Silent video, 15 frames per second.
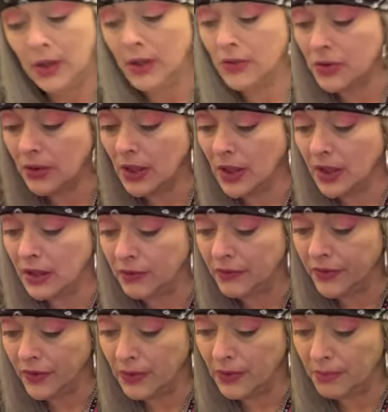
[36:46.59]
It's a lot
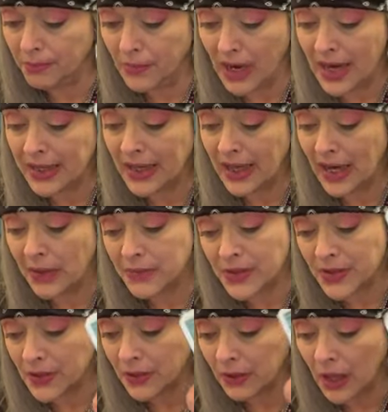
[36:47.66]
of mind games.
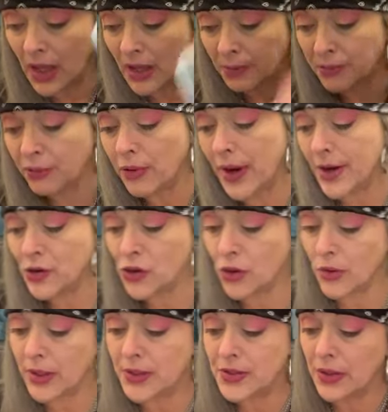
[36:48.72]
It's a lot of
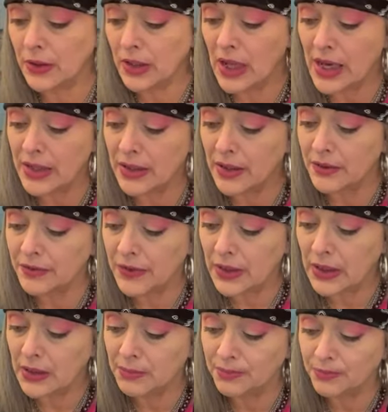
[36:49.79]
pressure. It's a lot
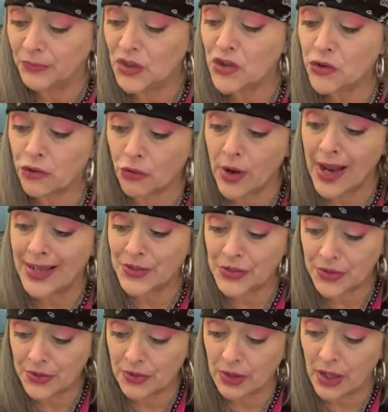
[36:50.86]
of
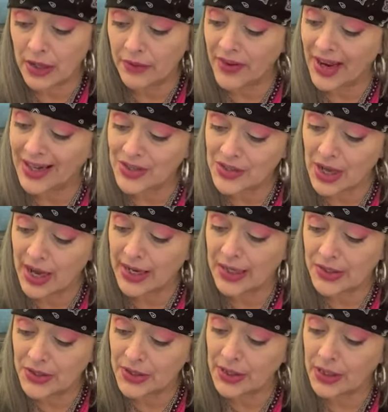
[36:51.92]
stress, a lot of
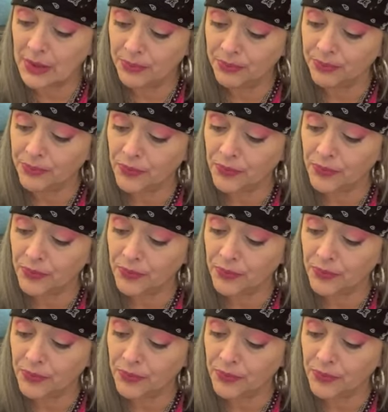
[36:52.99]
anxiety.